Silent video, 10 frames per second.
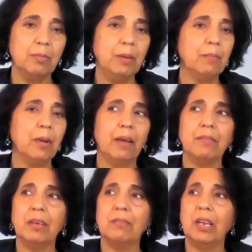people have
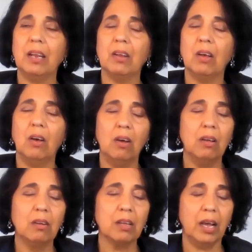given it
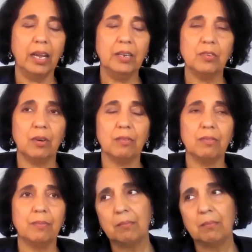all kinds of